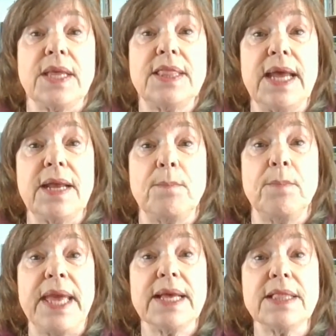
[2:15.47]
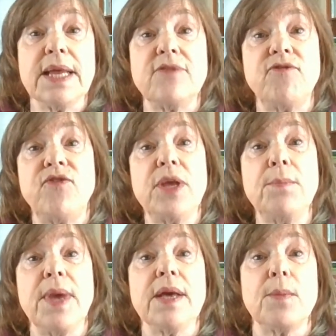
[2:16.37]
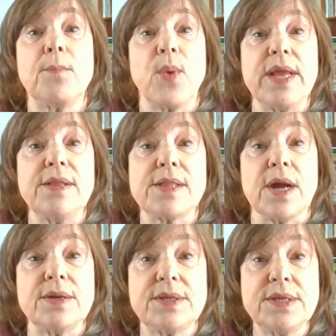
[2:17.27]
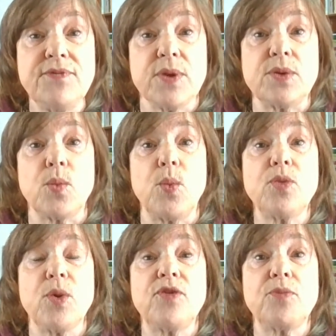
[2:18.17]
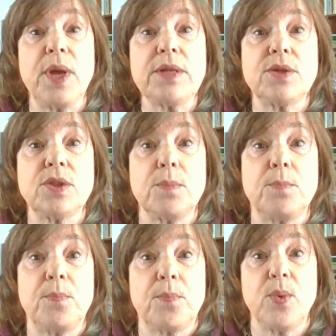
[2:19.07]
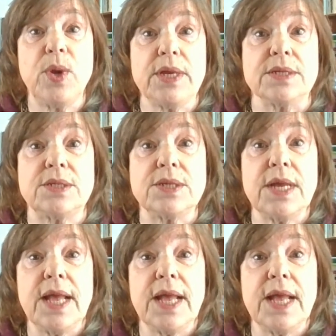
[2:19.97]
that male and female brains are different with respect to the bridge